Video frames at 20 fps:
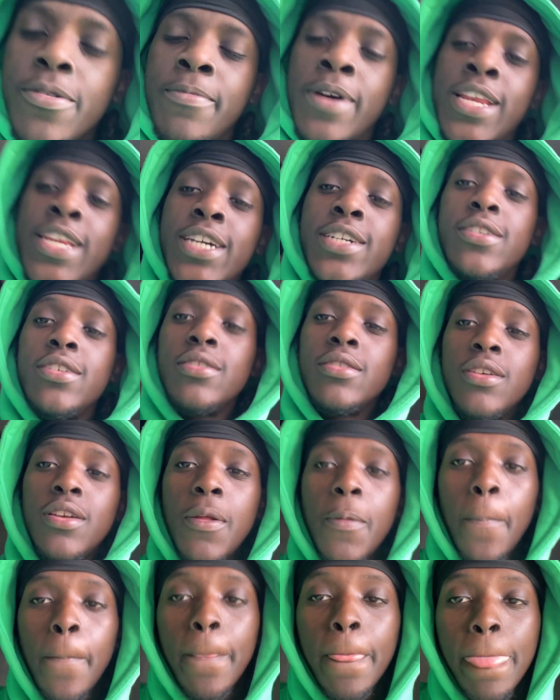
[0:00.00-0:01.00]
my nigga.
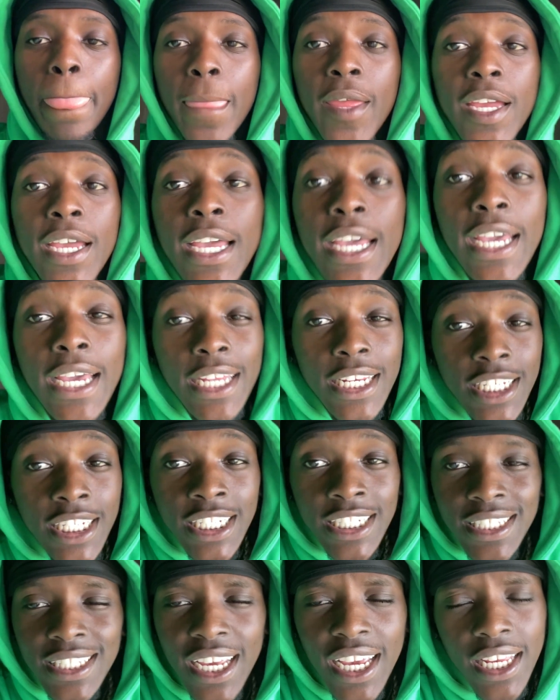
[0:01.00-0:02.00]
And
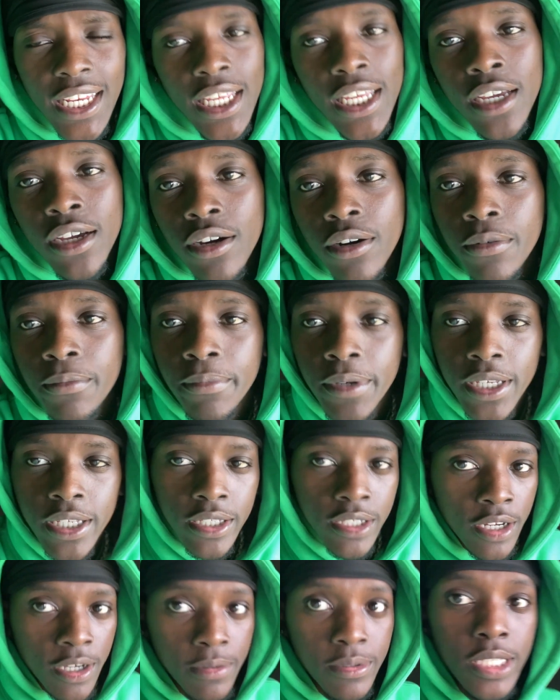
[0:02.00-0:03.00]
this ain't even gonna be, you
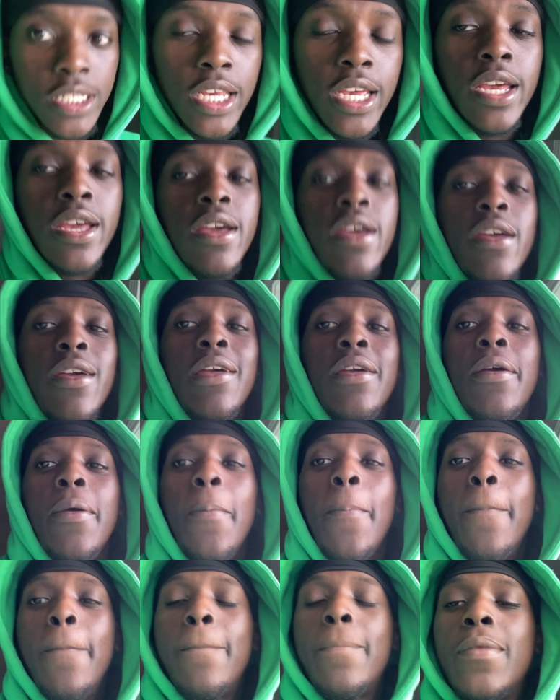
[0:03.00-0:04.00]
know what I'm
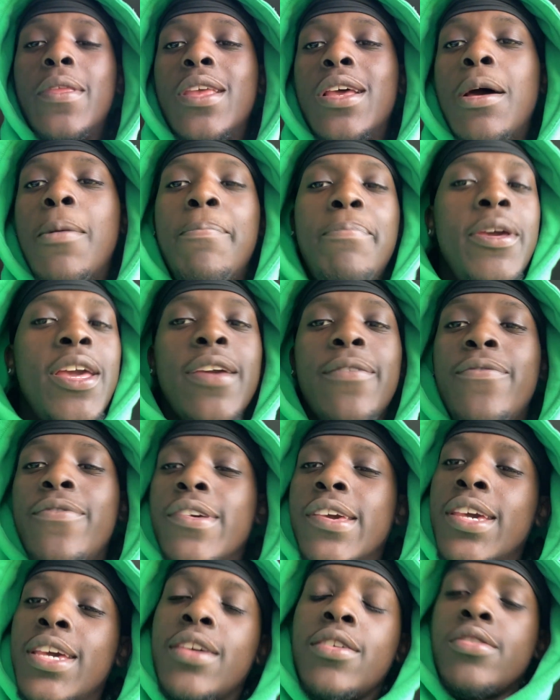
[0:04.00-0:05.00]
saying, a big vid,
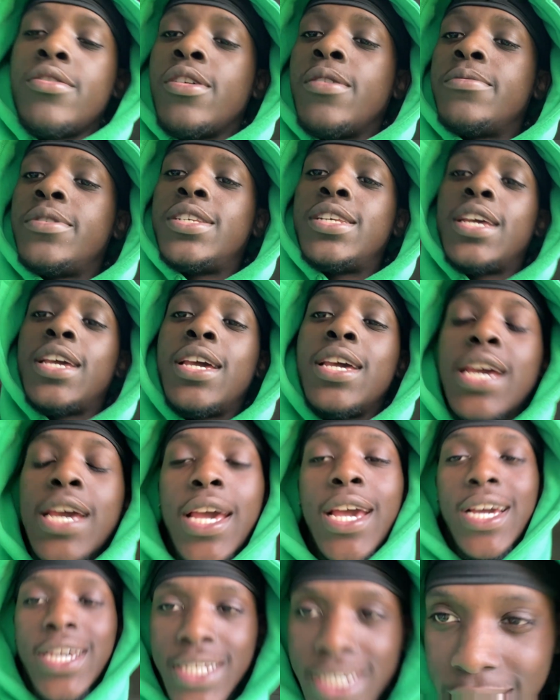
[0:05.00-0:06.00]
you know what I'm
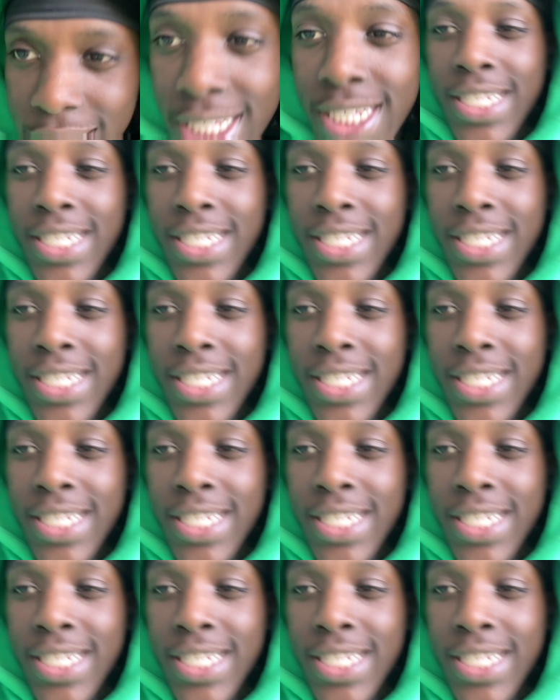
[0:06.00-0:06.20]
saying. This